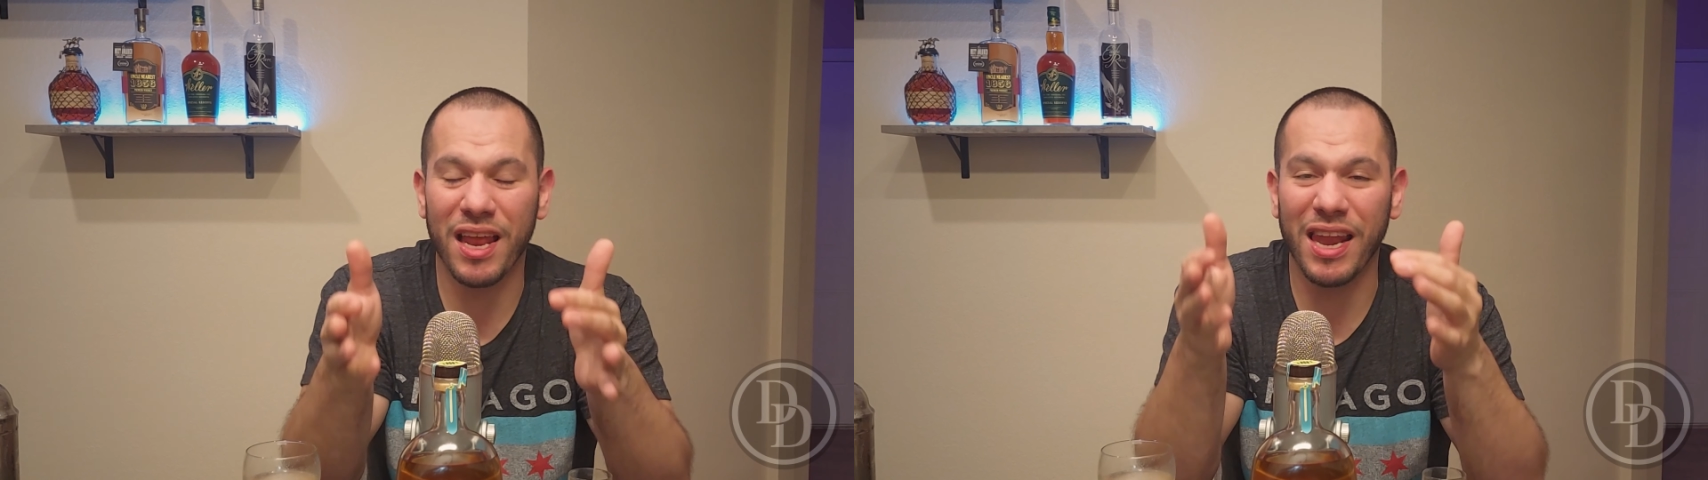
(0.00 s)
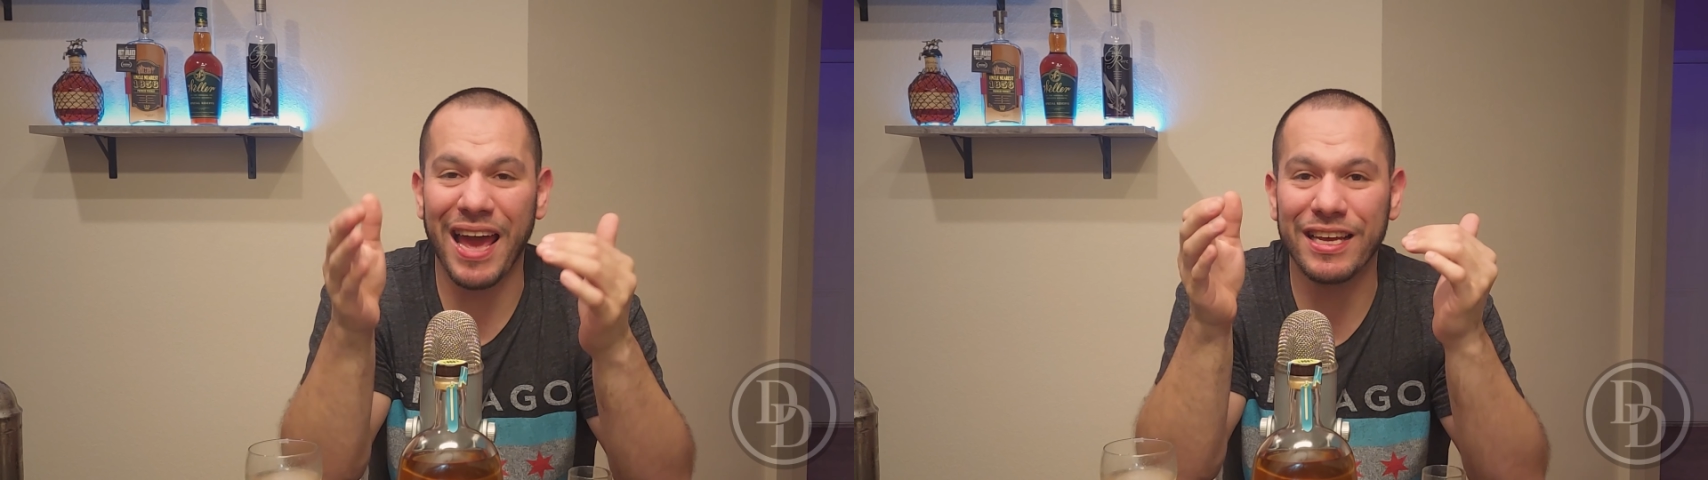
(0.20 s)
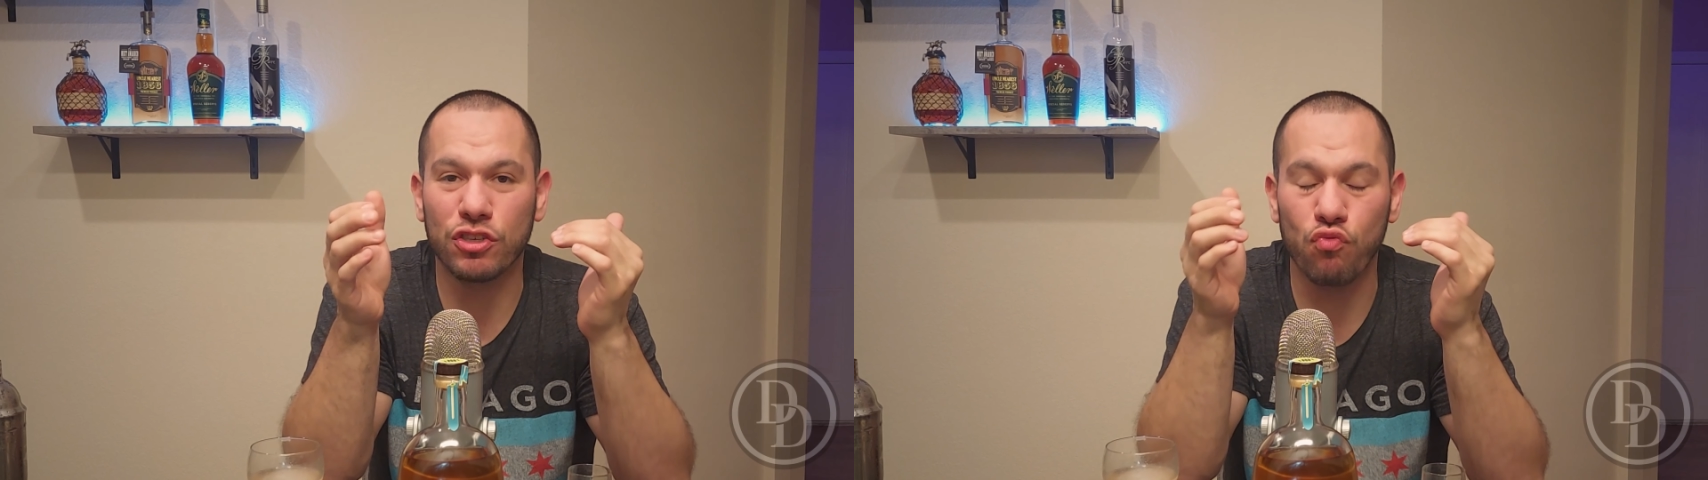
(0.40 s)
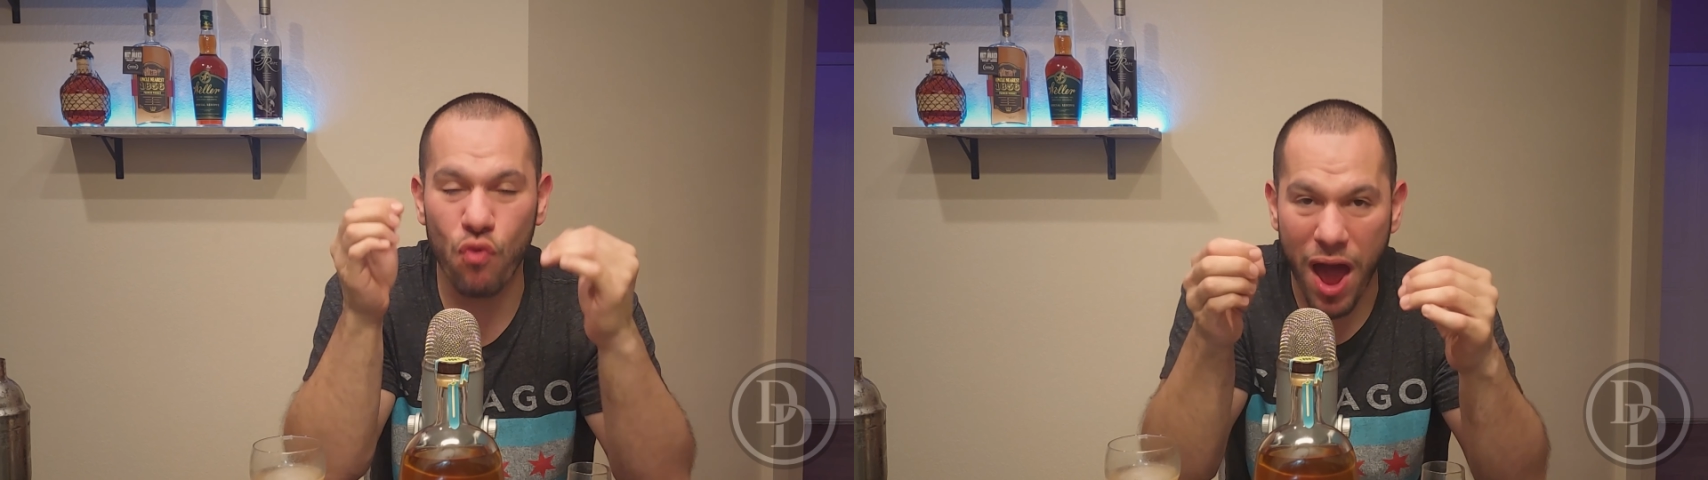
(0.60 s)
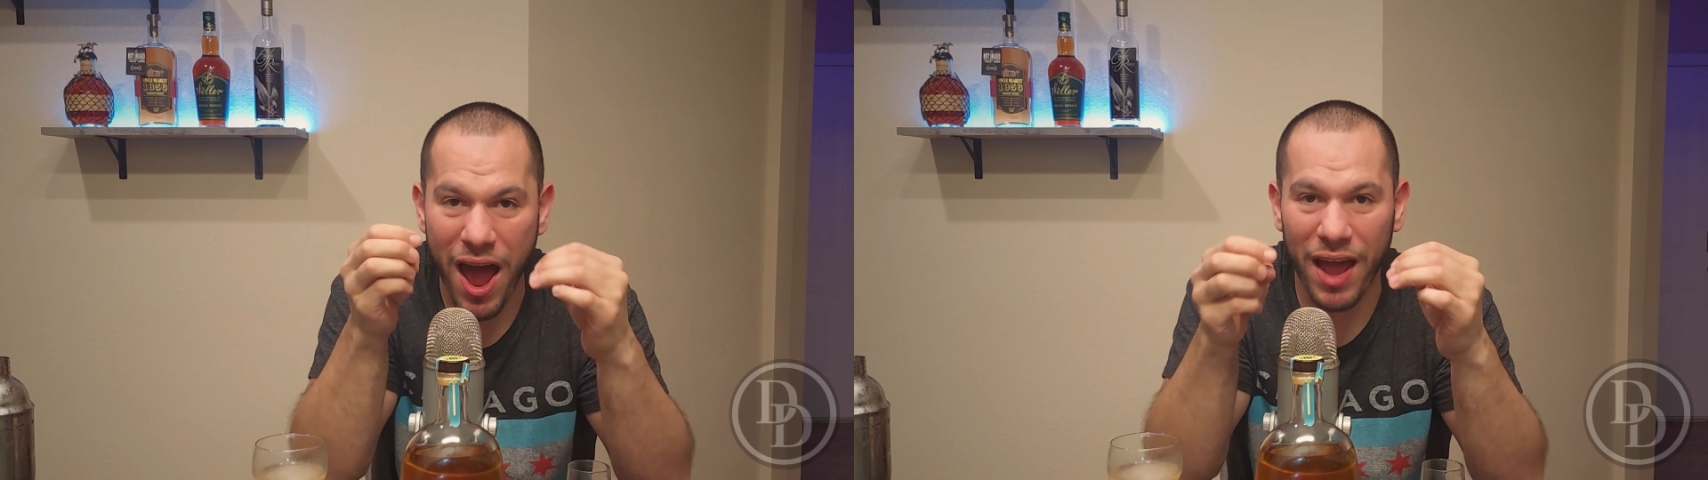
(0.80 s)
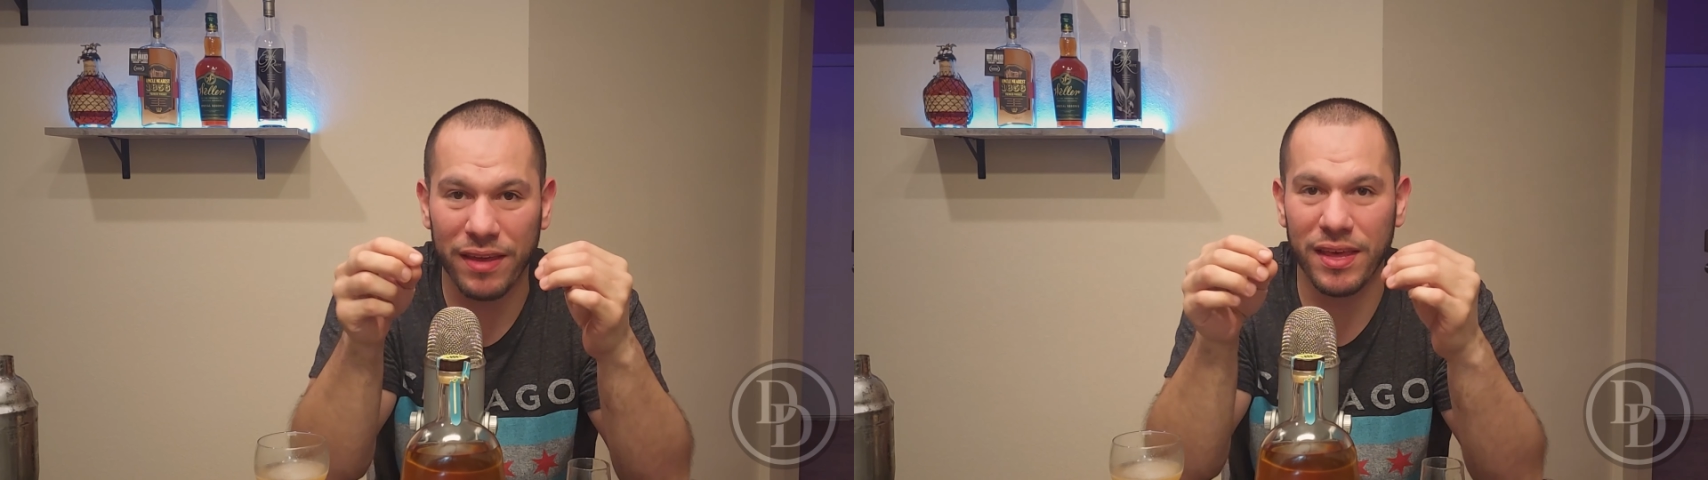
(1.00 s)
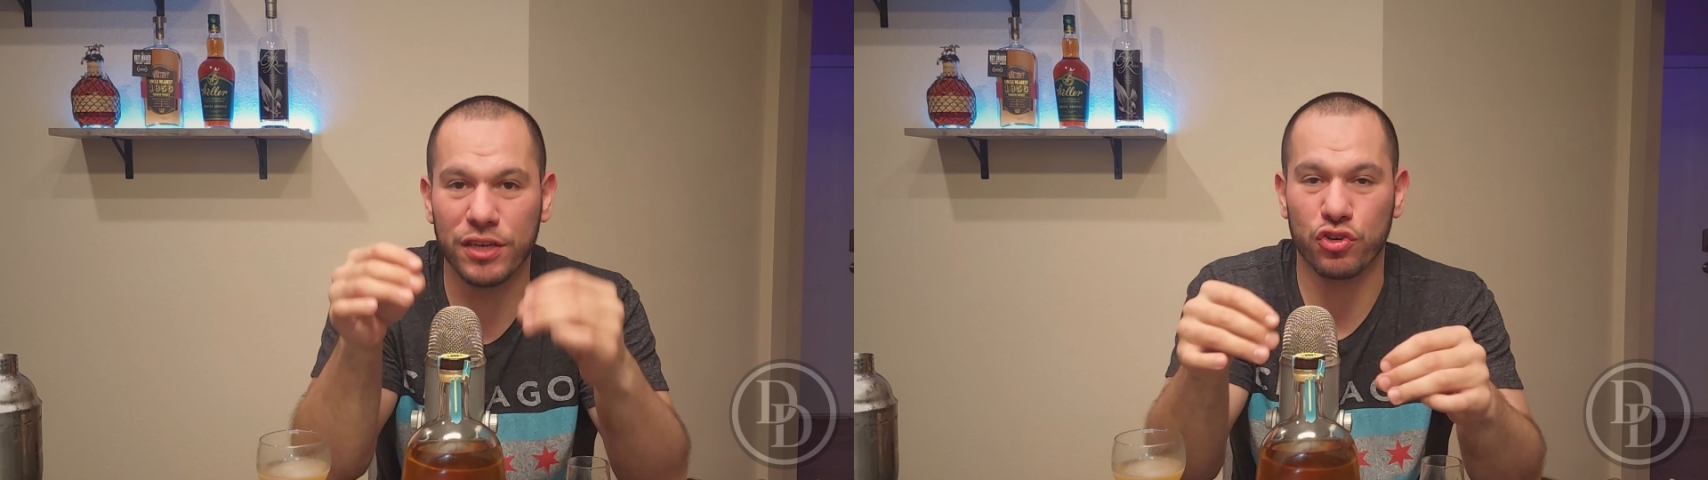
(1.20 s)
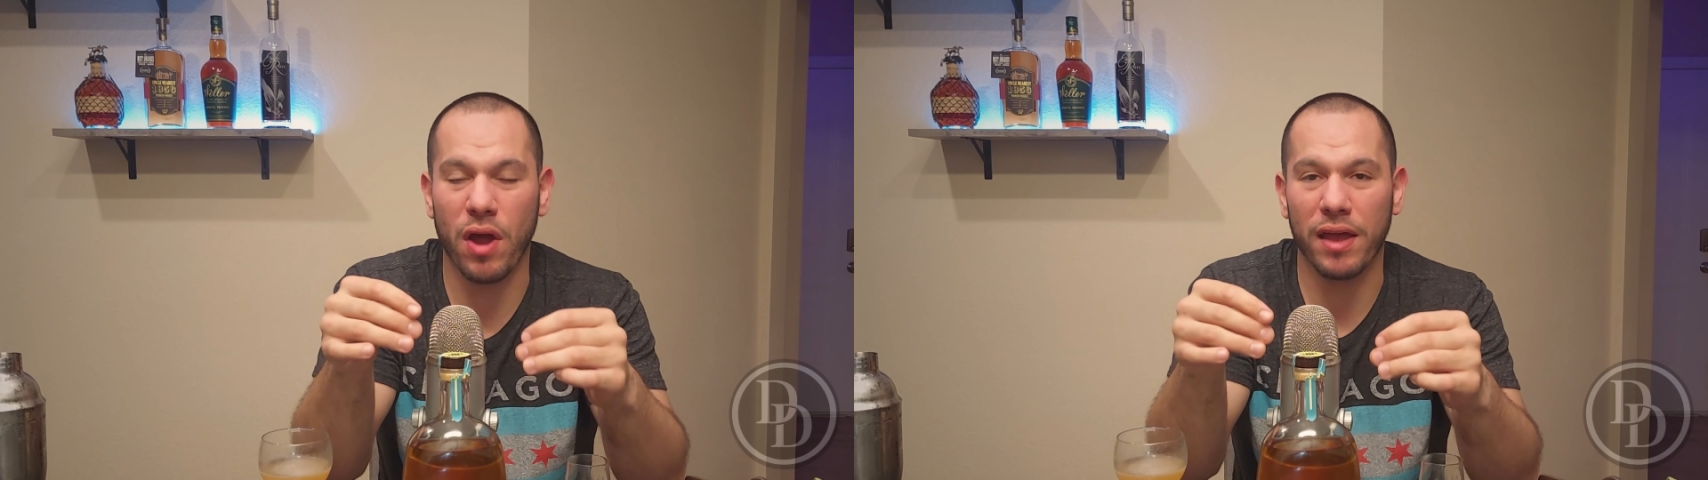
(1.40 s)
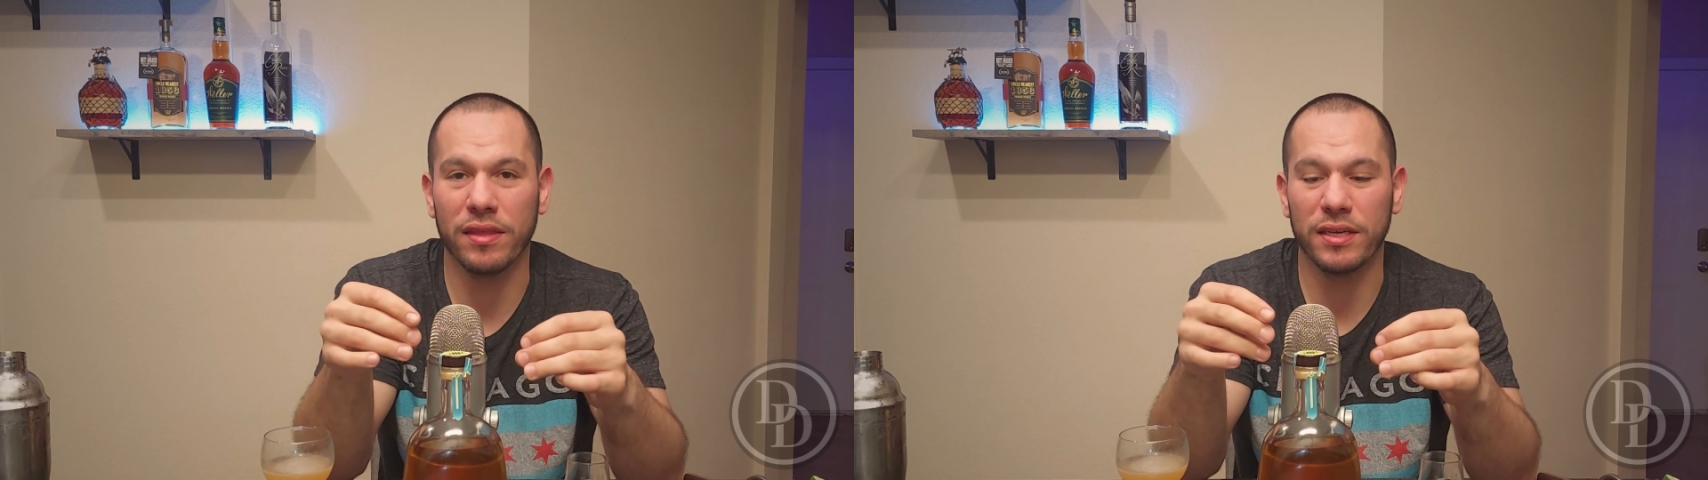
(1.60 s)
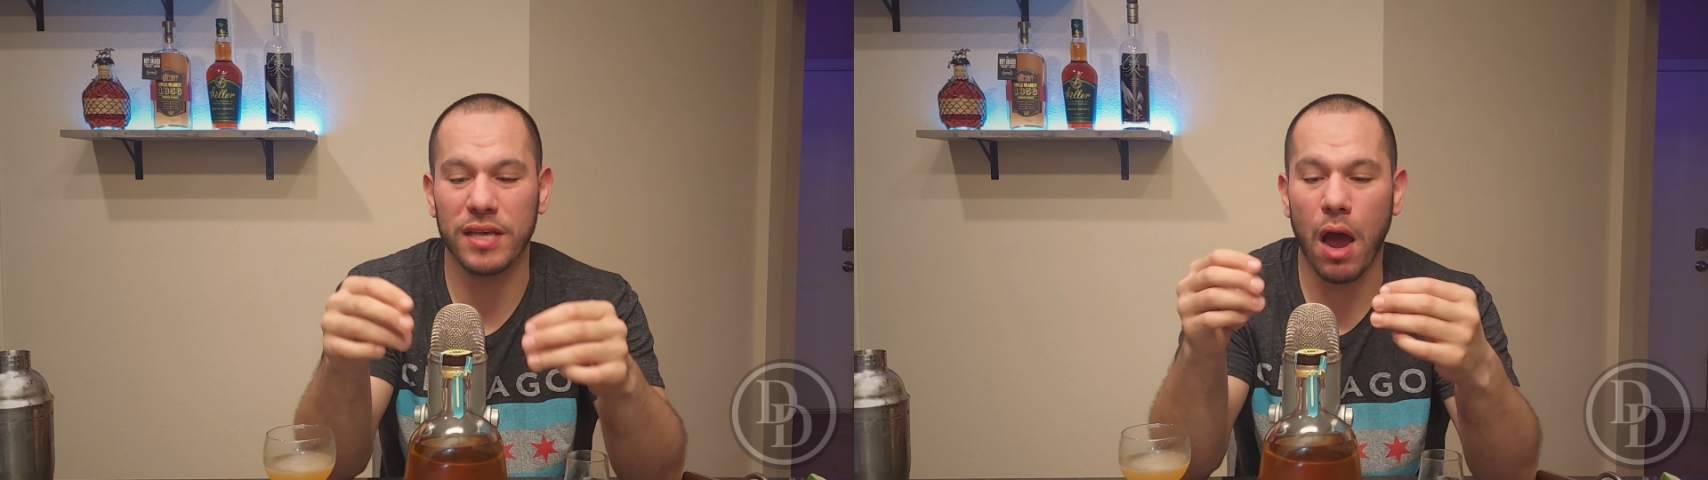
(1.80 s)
that likes rye that tried this.